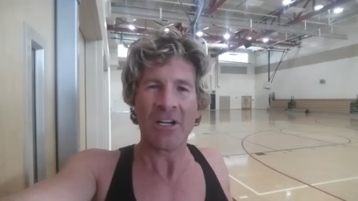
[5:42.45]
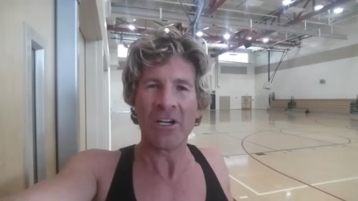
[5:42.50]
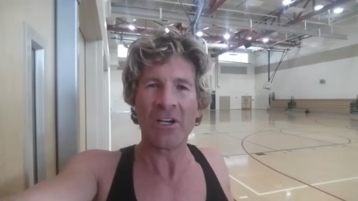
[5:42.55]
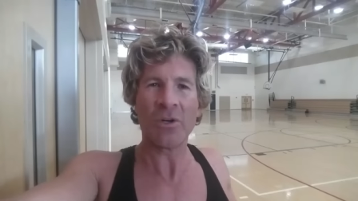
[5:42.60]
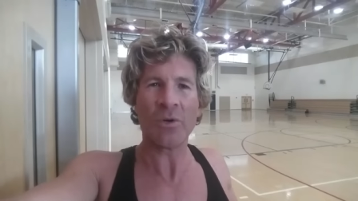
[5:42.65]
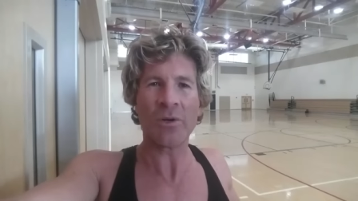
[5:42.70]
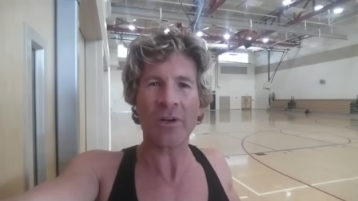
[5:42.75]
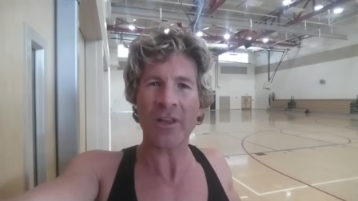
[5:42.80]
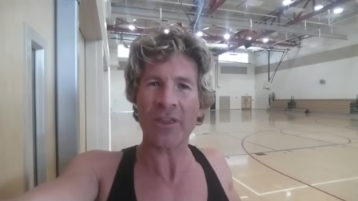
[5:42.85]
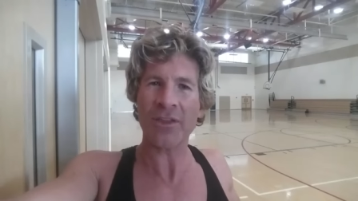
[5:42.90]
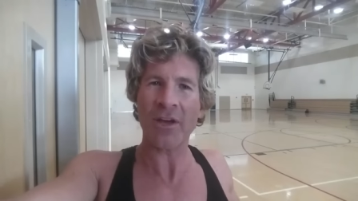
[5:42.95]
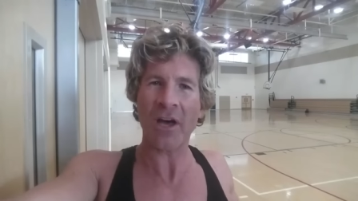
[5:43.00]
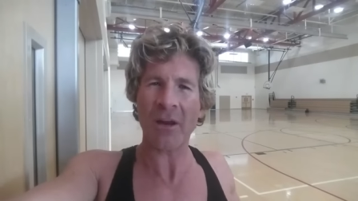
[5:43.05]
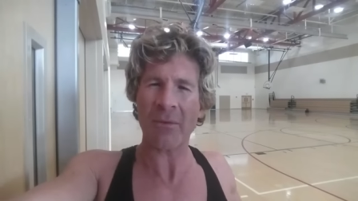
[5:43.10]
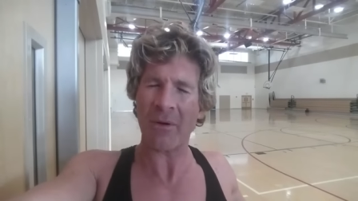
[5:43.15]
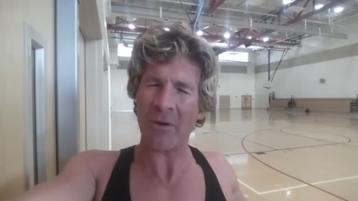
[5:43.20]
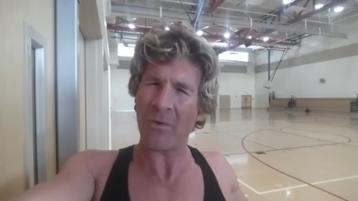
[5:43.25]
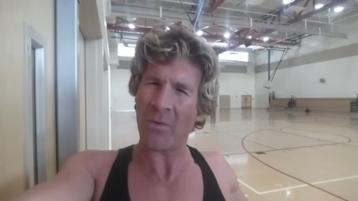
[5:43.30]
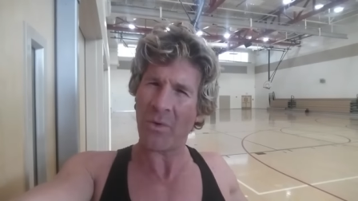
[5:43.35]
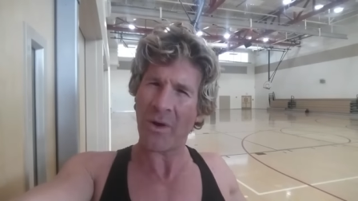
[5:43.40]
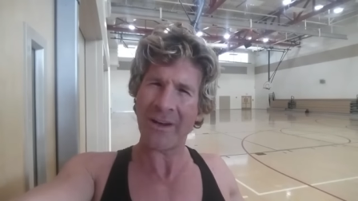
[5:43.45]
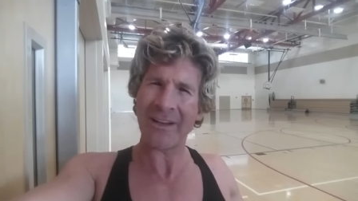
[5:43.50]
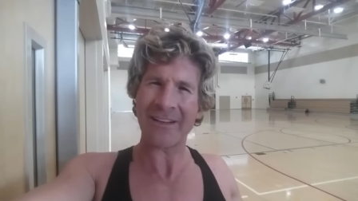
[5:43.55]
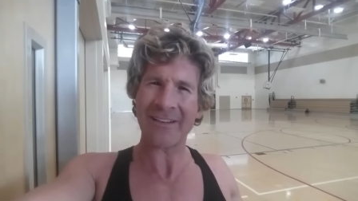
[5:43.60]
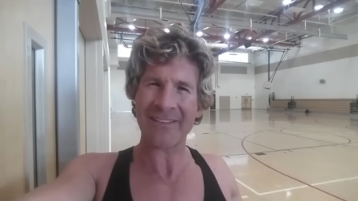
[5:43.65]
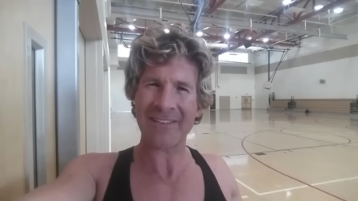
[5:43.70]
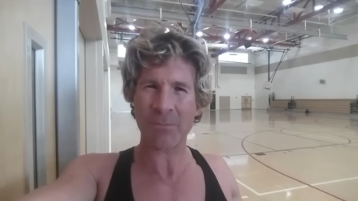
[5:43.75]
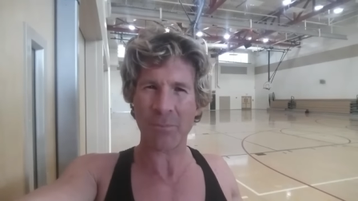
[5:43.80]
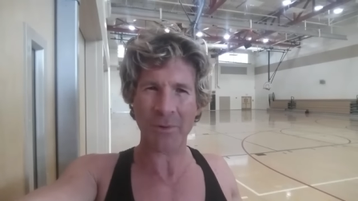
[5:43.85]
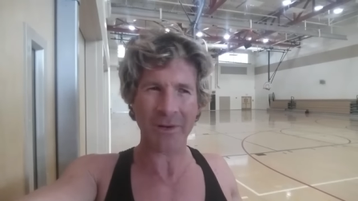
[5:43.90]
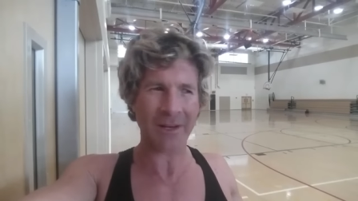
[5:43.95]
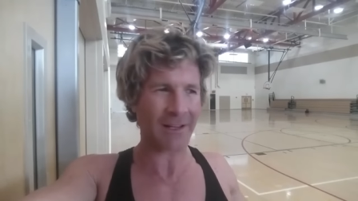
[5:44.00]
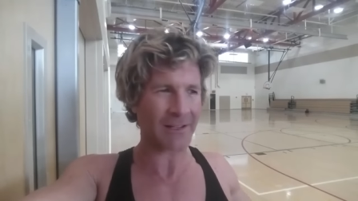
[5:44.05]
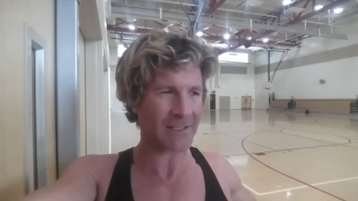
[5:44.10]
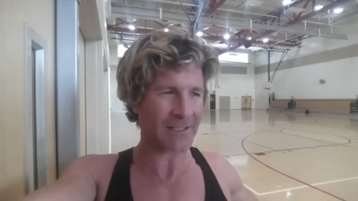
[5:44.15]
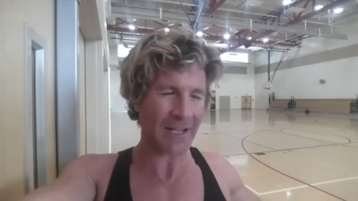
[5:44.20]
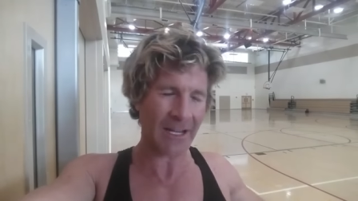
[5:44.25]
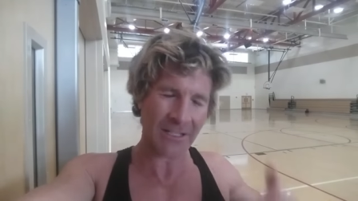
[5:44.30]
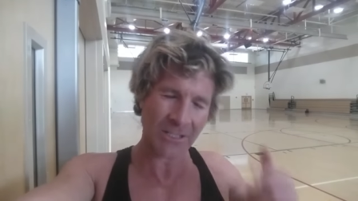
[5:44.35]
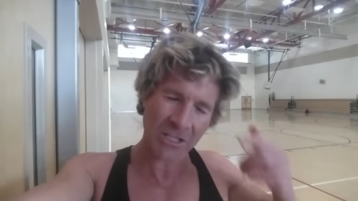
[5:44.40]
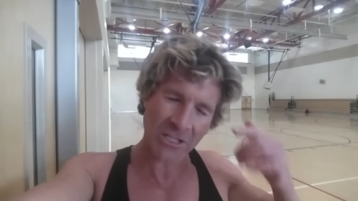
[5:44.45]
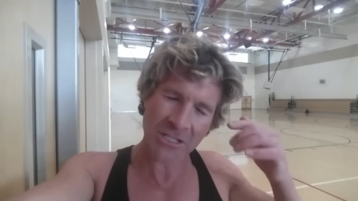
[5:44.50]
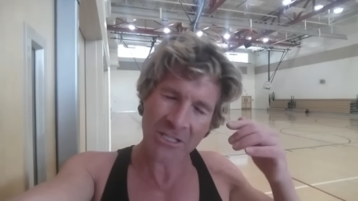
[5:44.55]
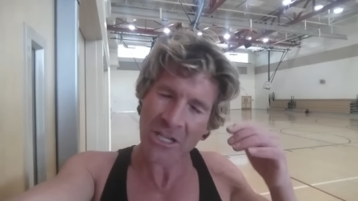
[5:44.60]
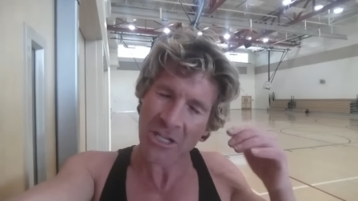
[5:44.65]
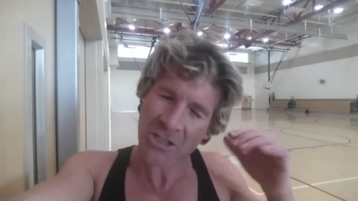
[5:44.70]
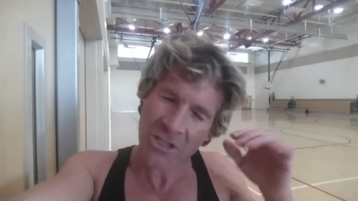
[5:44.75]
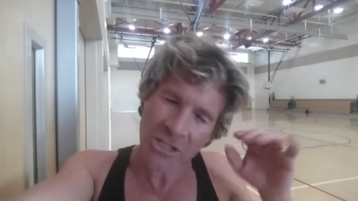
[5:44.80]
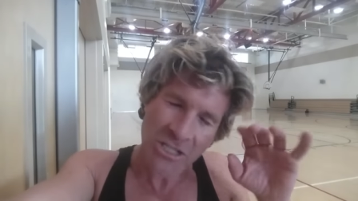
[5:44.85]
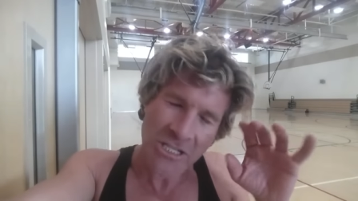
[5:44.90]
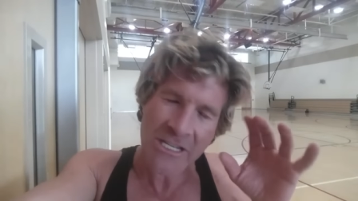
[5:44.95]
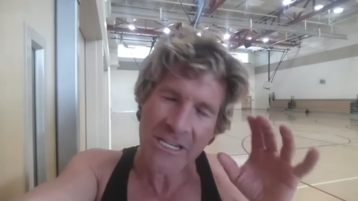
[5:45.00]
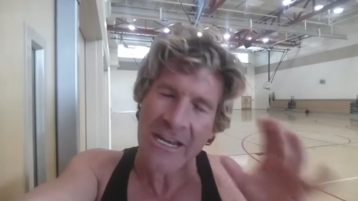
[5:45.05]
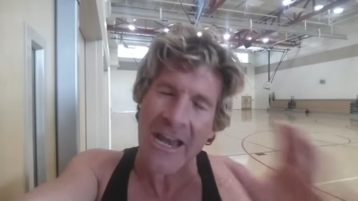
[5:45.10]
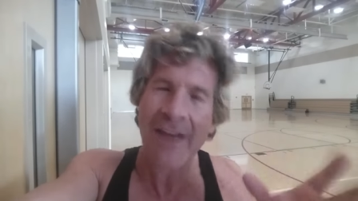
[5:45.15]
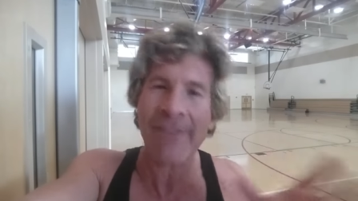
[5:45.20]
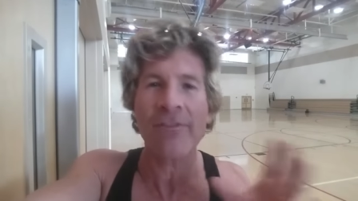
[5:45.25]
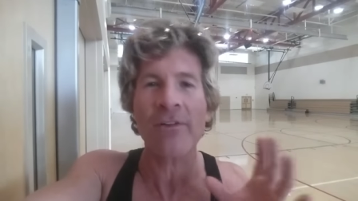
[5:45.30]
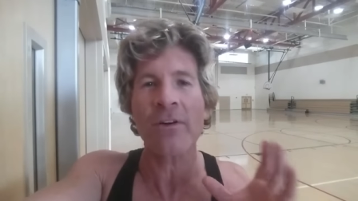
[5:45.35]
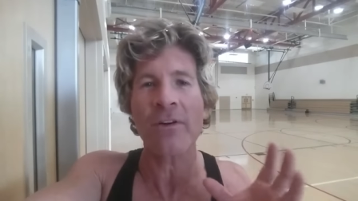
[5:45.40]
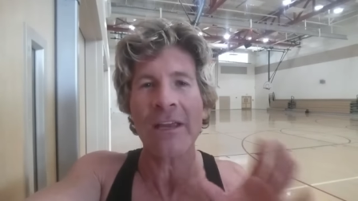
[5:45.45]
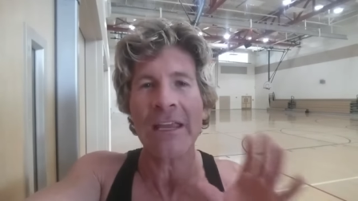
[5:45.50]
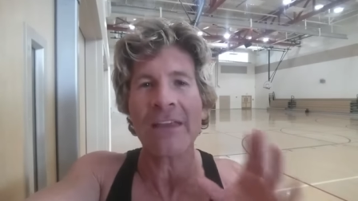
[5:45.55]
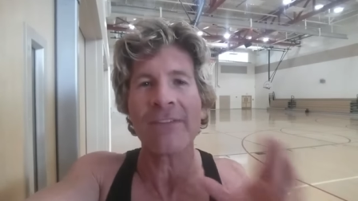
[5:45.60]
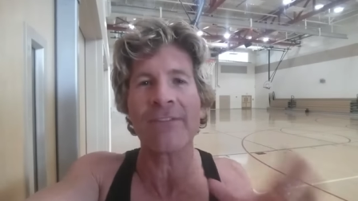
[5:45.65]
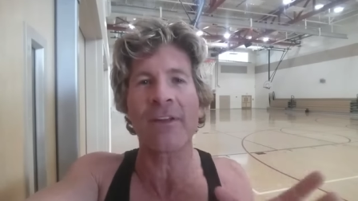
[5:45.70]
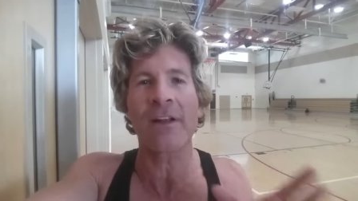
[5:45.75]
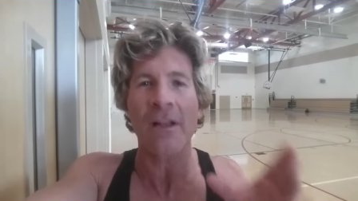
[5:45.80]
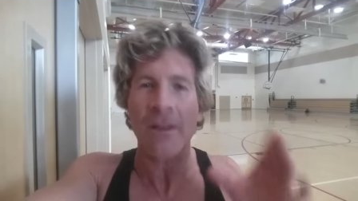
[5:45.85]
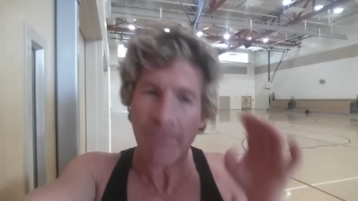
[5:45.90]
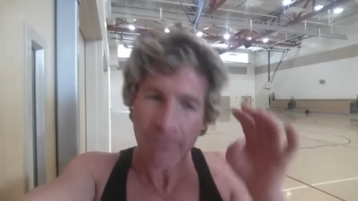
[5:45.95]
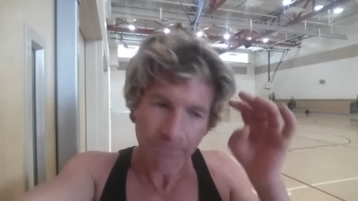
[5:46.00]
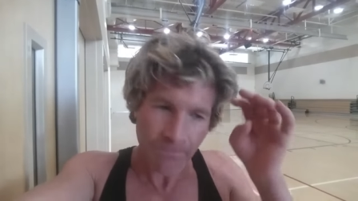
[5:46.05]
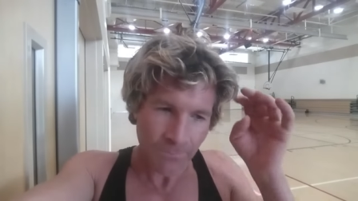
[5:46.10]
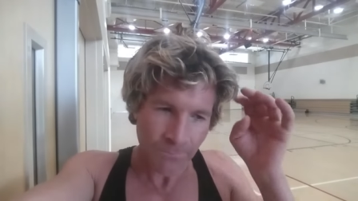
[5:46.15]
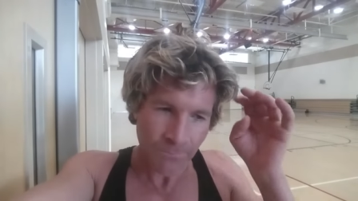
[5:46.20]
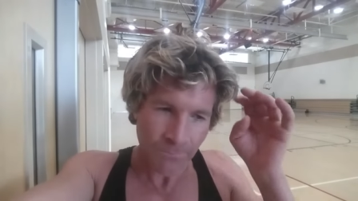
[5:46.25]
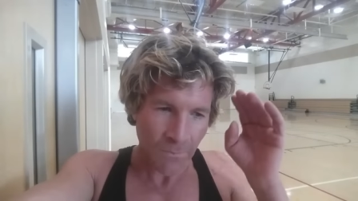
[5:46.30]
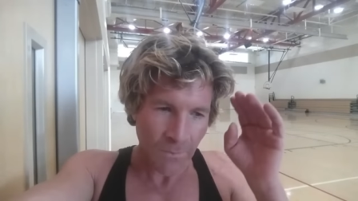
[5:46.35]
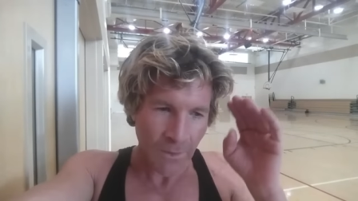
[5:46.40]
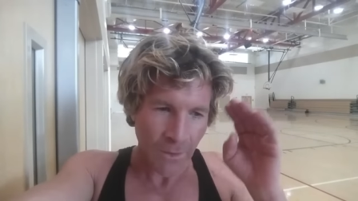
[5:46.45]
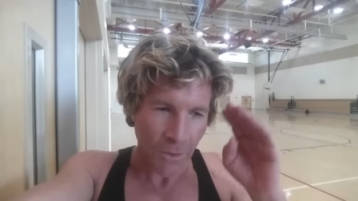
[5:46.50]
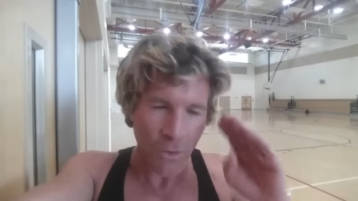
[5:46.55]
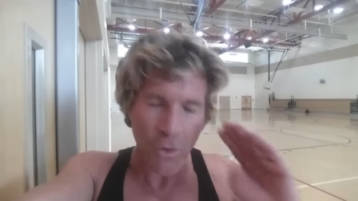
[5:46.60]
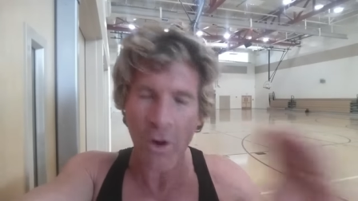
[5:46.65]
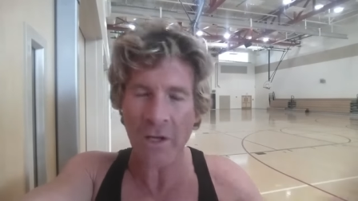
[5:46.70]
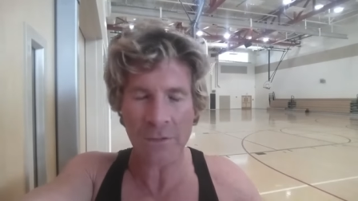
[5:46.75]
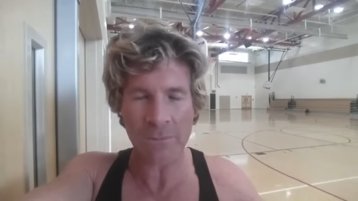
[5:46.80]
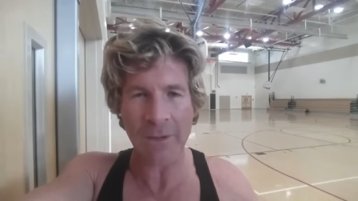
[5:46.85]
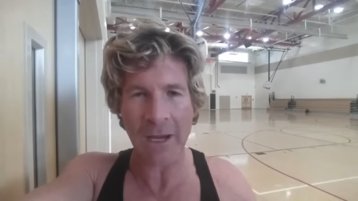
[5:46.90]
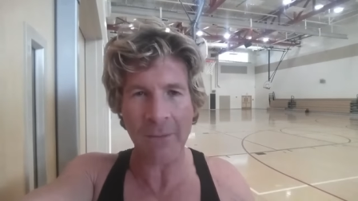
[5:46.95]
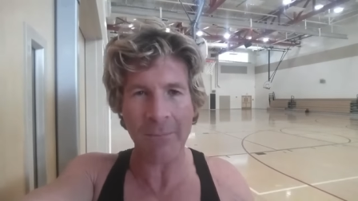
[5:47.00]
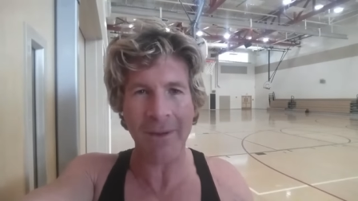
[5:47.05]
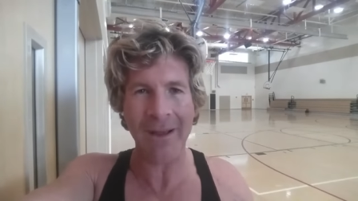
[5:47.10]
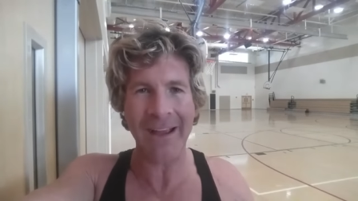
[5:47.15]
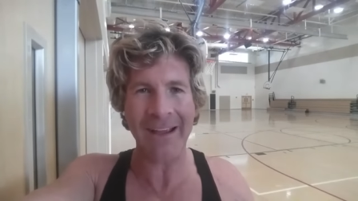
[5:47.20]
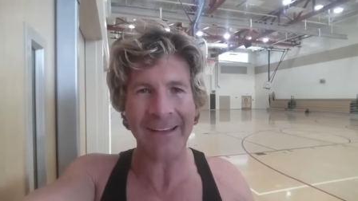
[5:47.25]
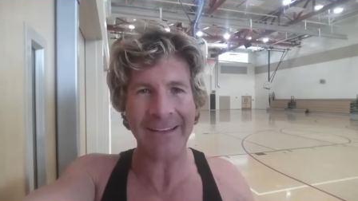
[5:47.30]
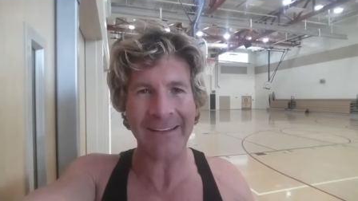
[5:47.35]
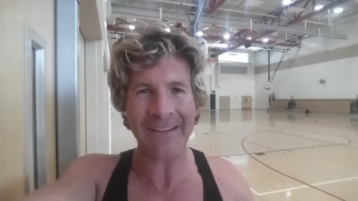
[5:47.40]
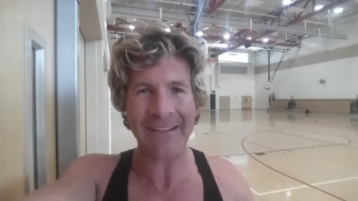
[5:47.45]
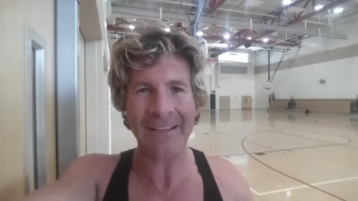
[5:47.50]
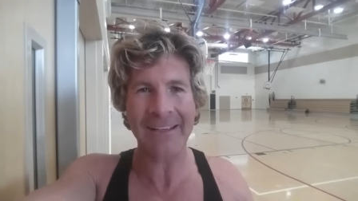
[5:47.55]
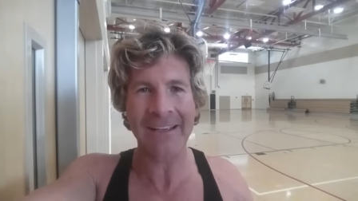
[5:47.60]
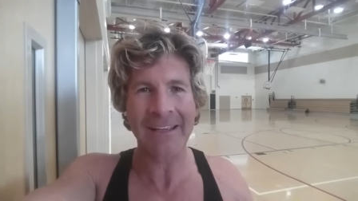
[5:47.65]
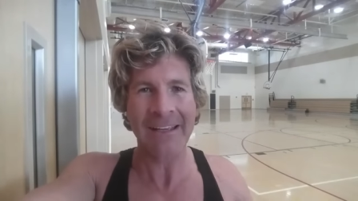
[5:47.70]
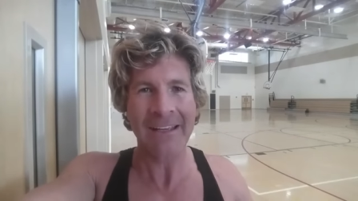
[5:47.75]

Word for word: Who would have thought about running sprints? I just, it just never even crossed my mind.